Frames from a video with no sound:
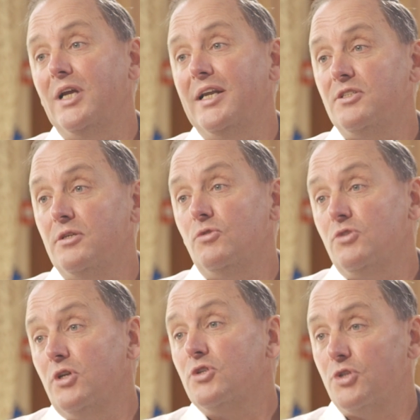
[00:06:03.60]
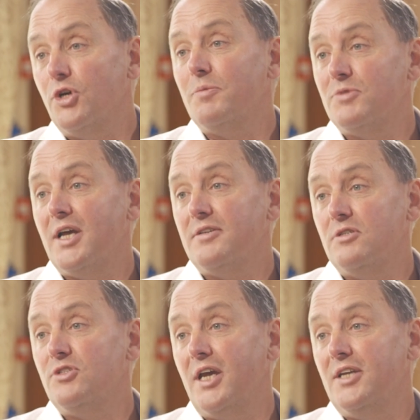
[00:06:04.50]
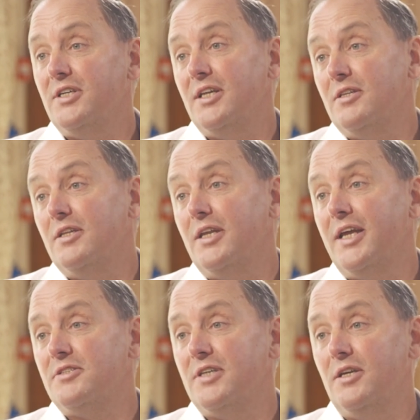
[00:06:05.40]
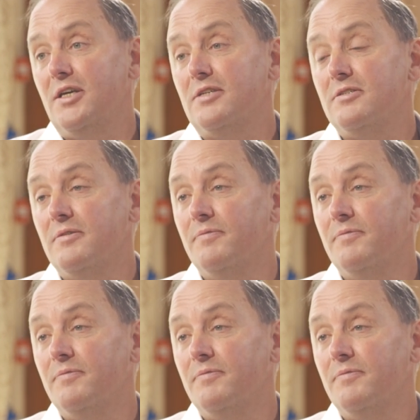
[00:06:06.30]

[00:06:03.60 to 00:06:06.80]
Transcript: really to your circumstances changing in the next 10 years.